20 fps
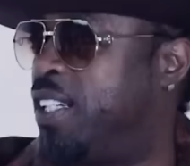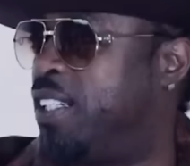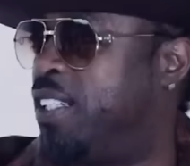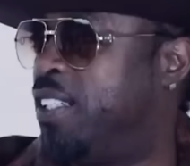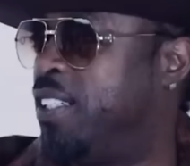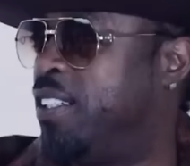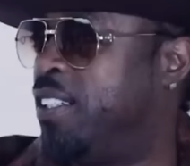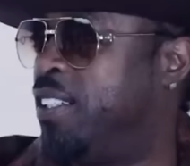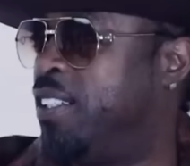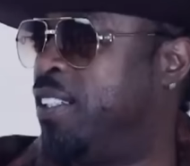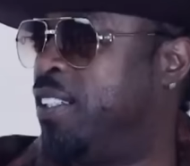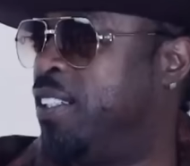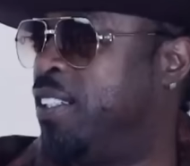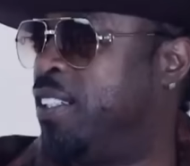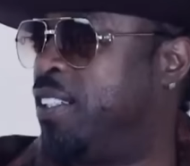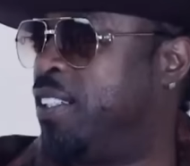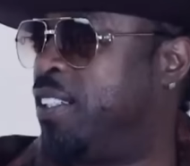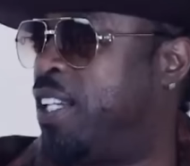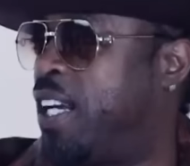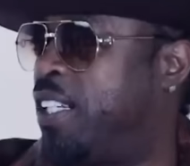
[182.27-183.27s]
wow
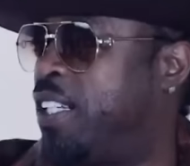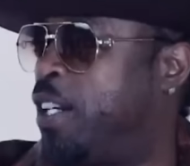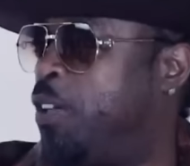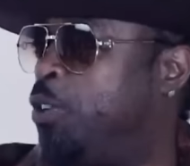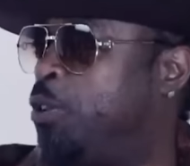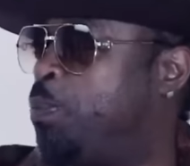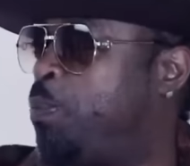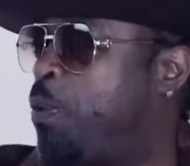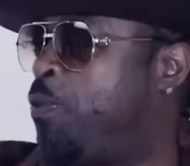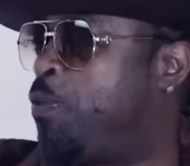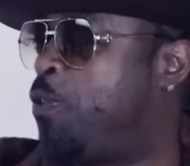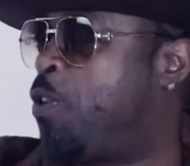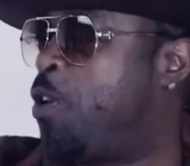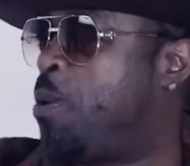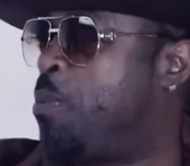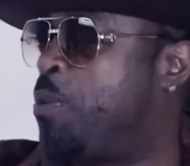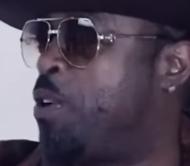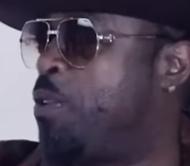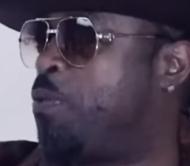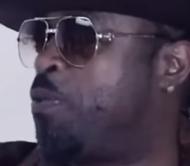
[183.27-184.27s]
like they was
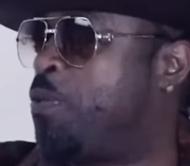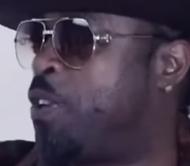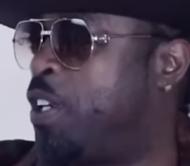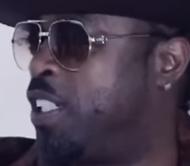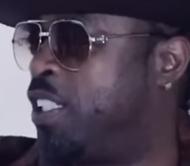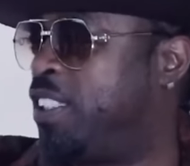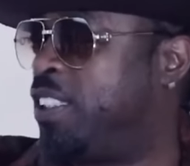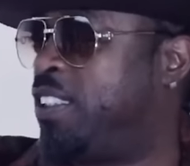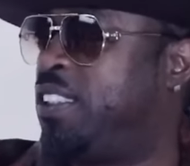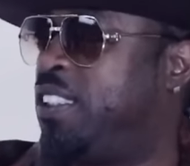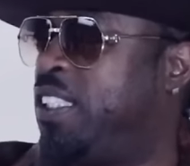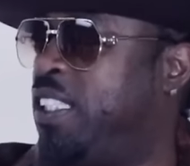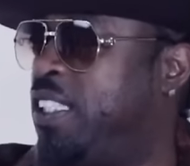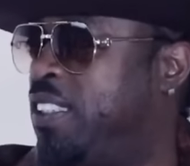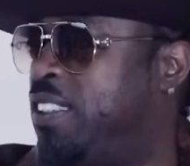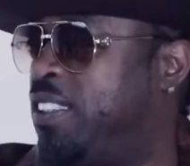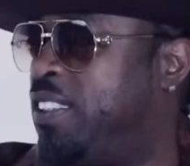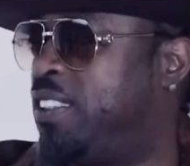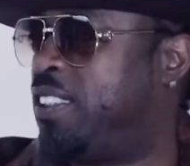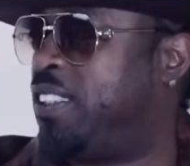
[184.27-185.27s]
performing in front of the
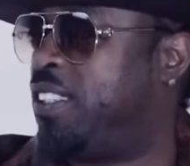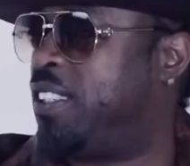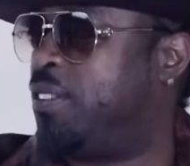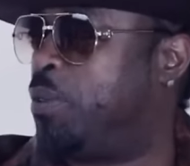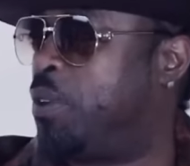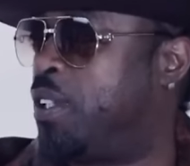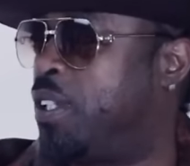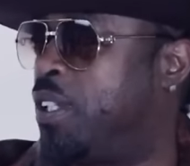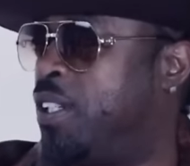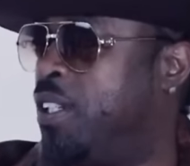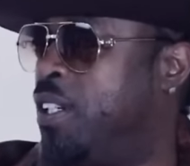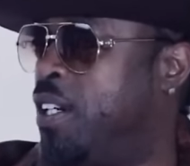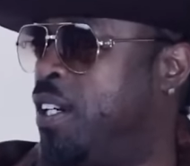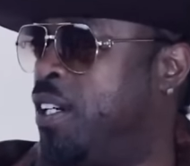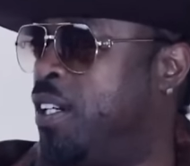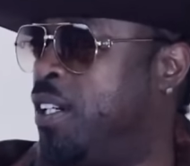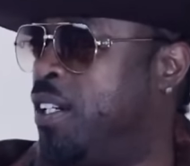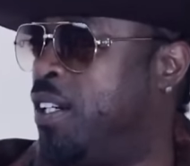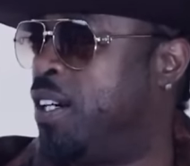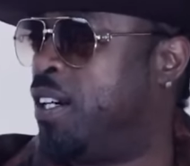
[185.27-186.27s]
seats. That's but, what they were
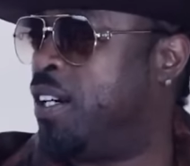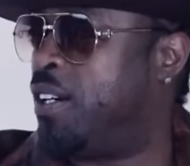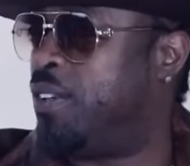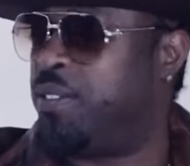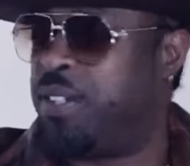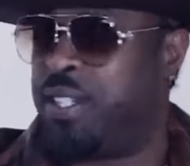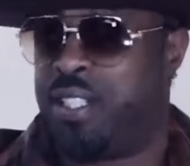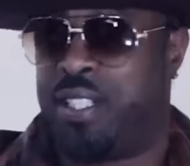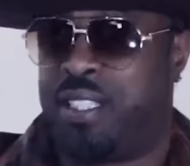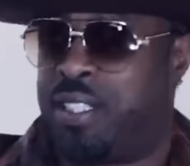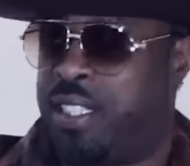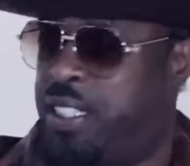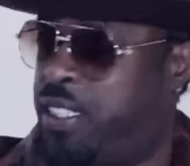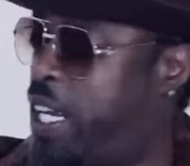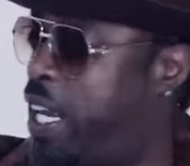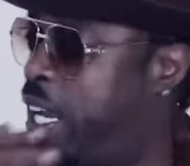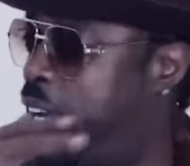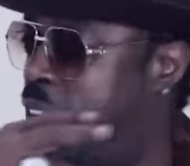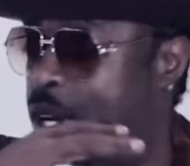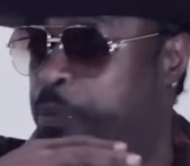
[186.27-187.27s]
there to see. I mean,
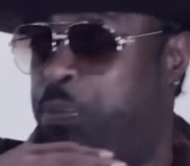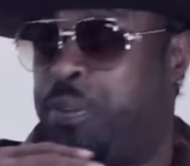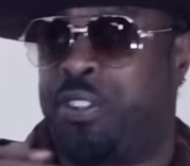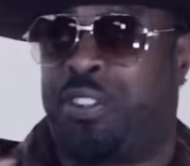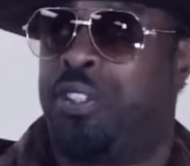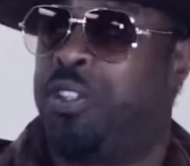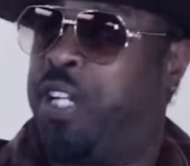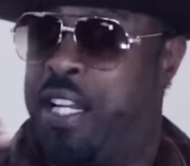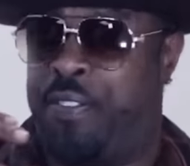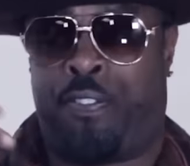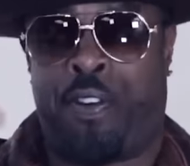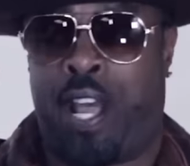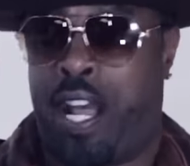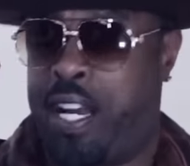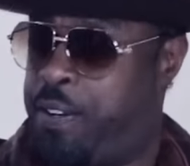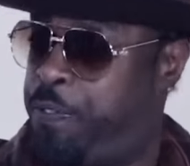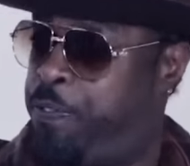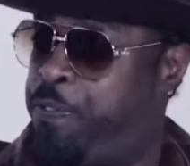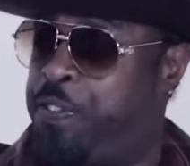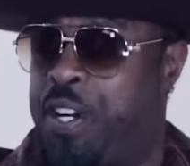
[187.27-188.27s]
yeah, but so they
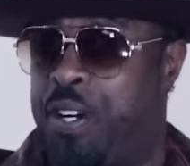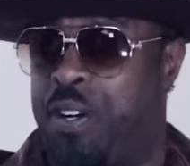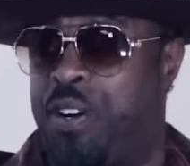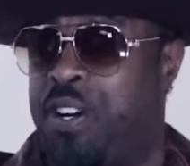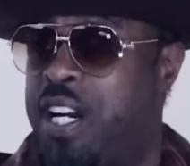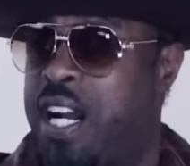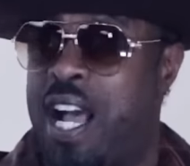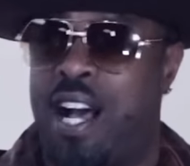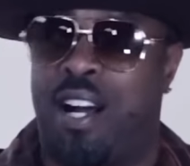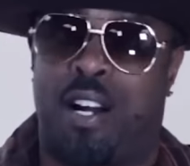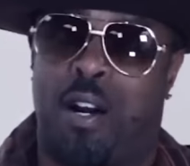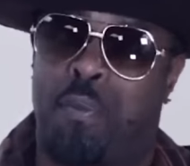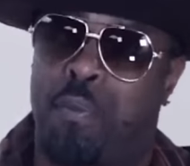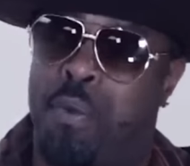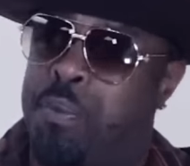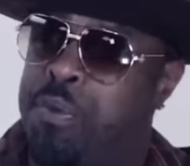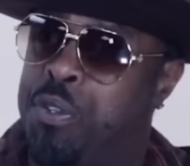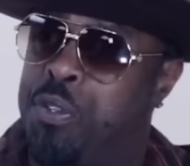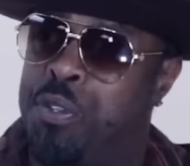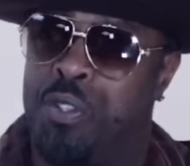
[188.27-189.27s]
had to figure it out. I
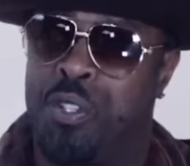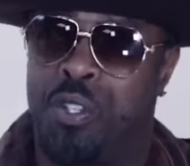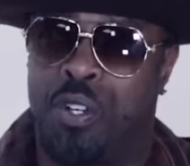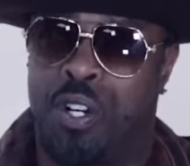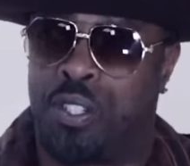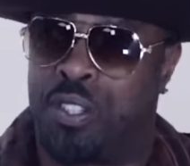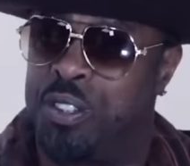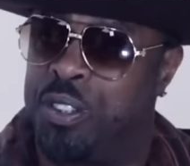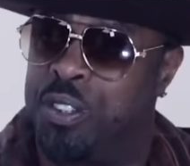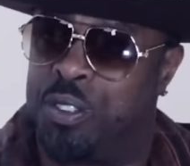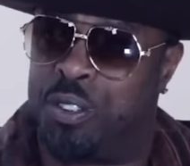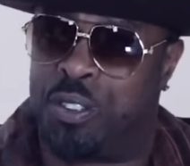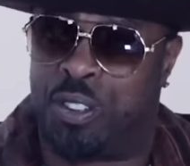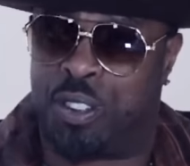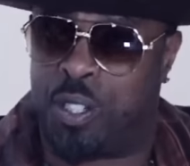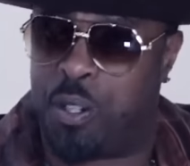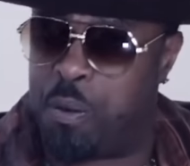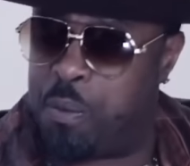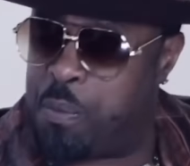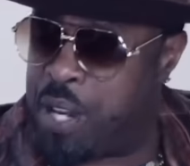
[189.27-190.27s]
remember New York dudes were
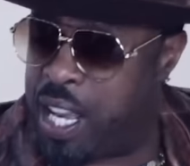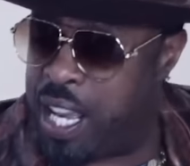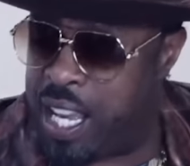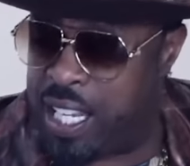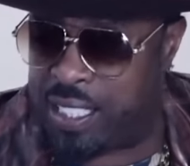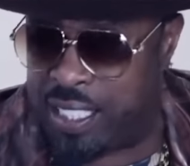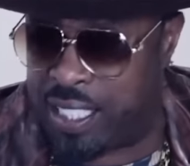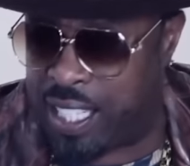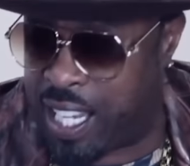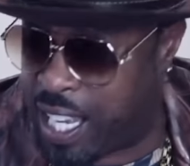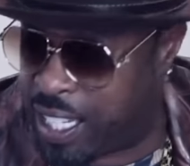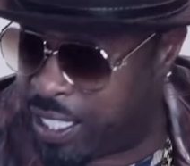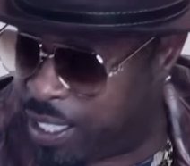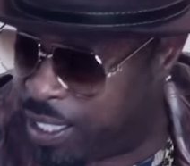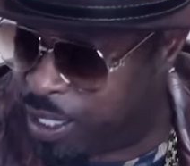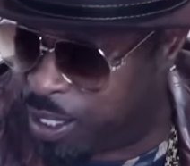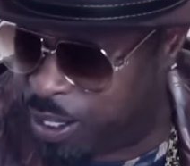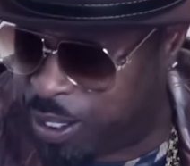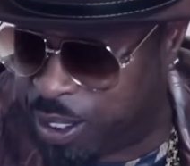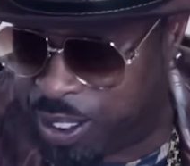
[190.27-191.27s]
so mad that they had to
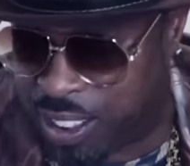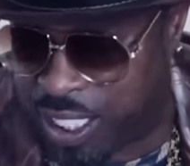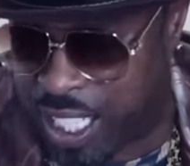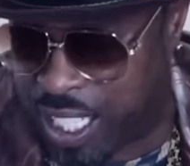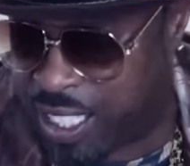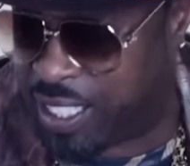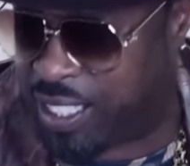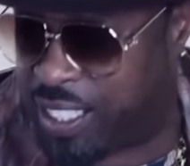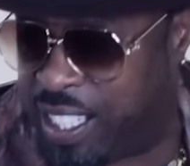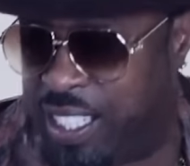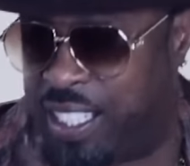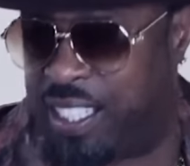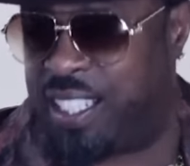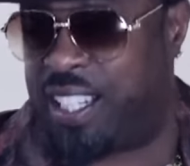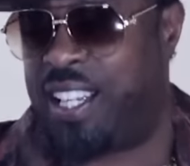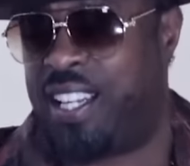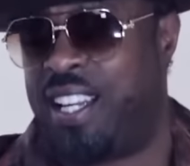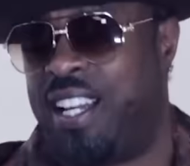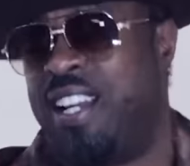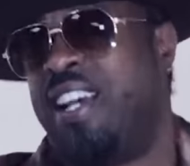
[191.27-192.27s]
lose they
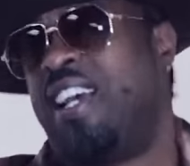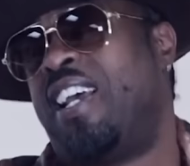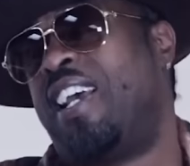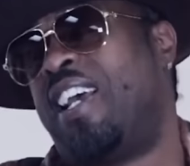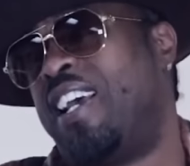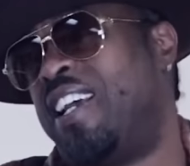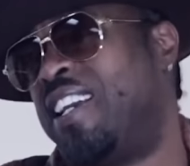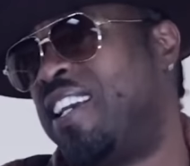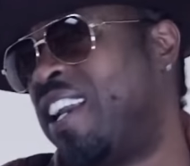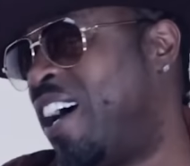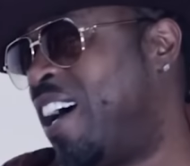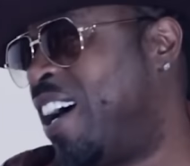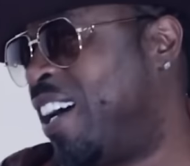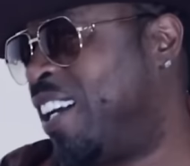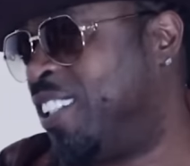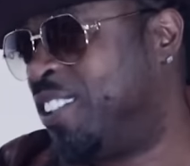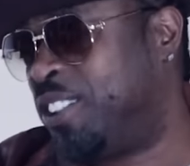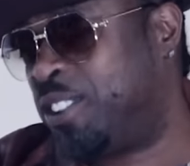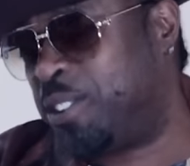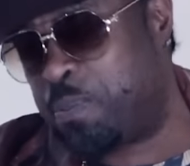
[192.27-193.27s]
they
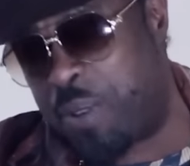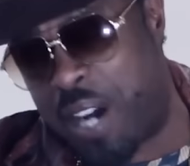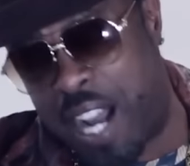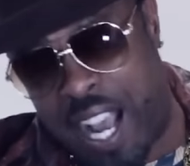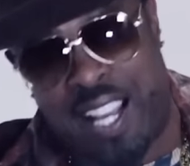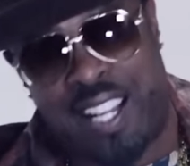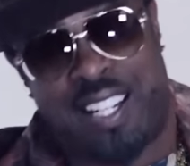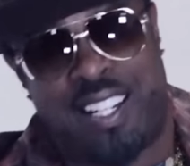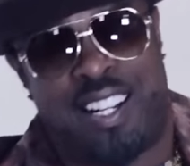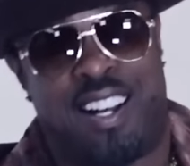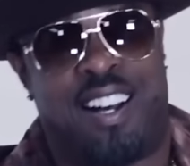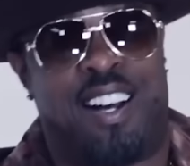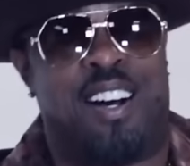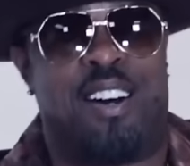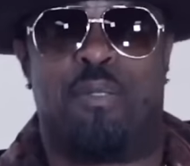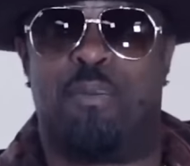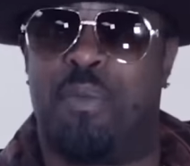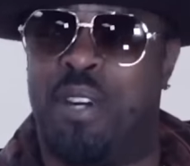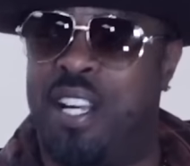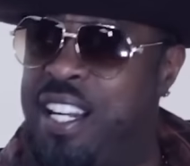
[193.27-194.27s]
headline and spot.
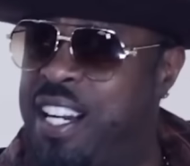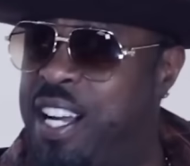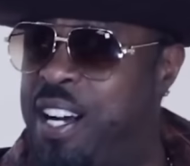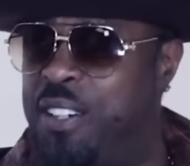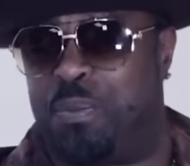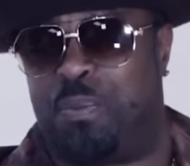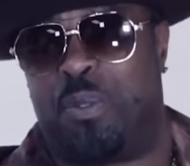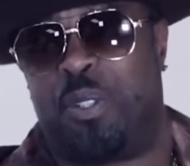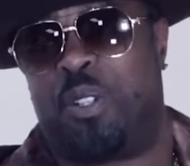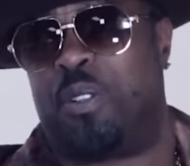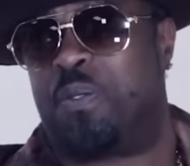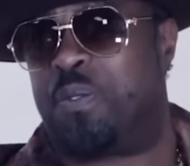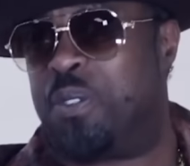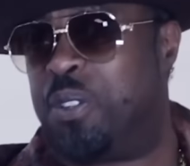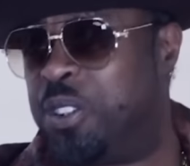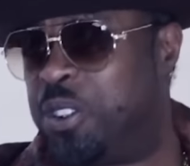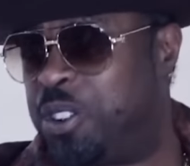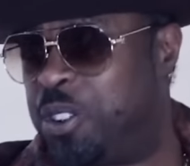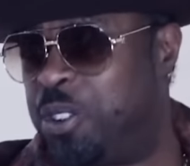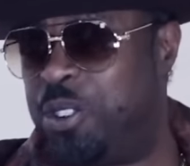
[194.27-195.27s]
Oh man, that was
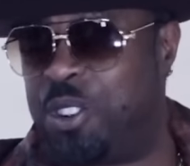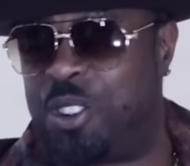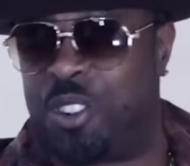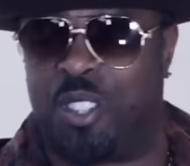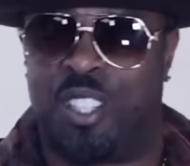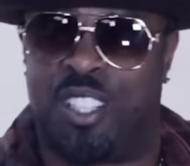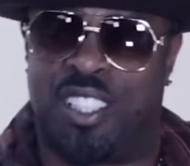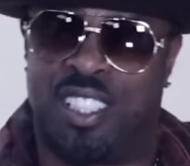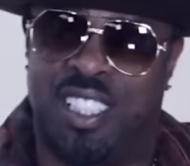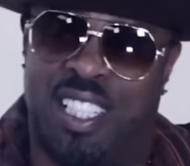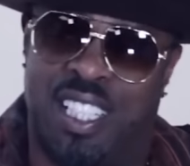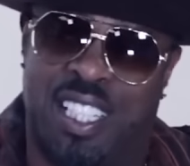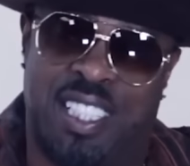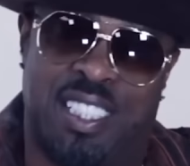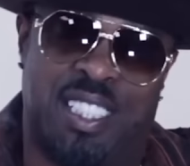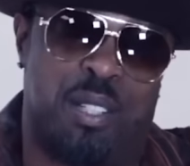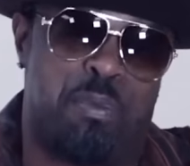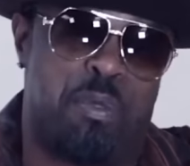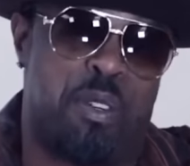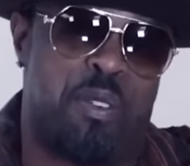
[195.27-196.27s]
beautiful and too short.
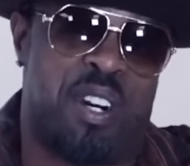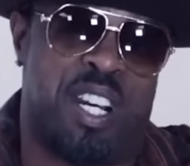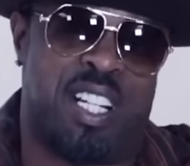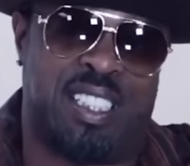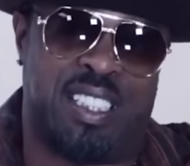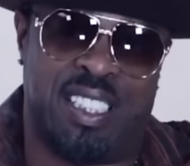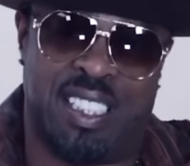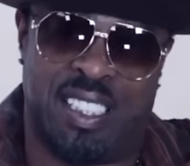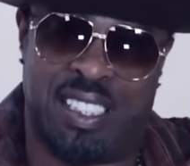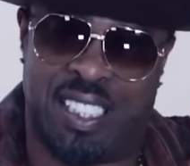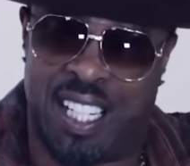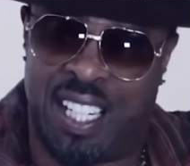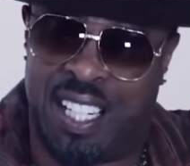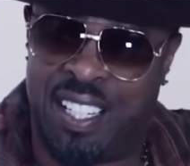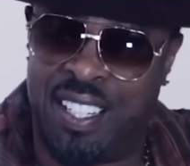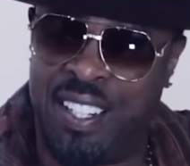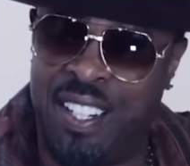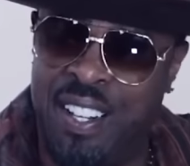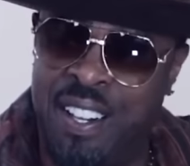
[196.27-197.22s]
And NWA did that.